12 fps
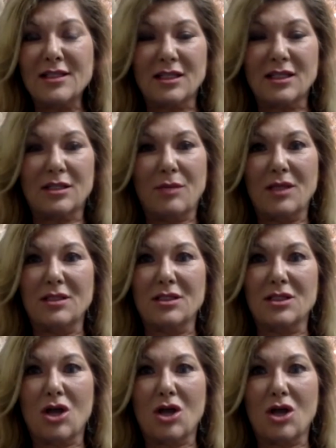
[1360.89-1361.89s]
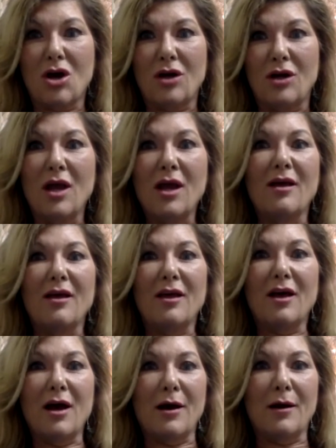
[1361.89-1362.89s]
It depends on
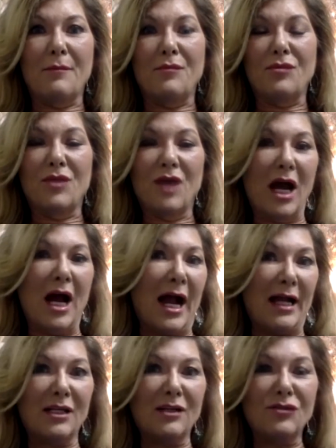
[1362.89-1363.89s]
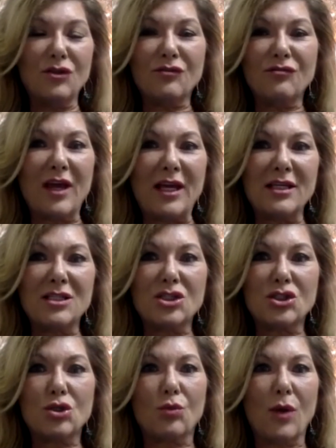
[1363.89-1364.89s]
the height of your face
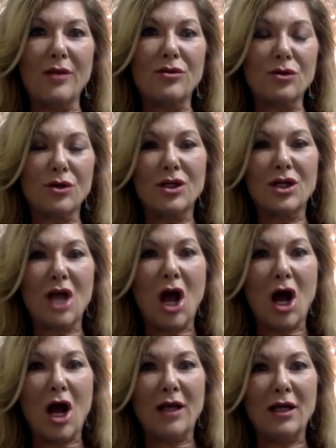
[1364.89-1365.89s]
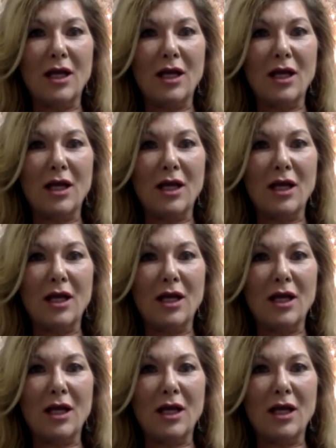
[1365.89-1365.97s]
to whether or not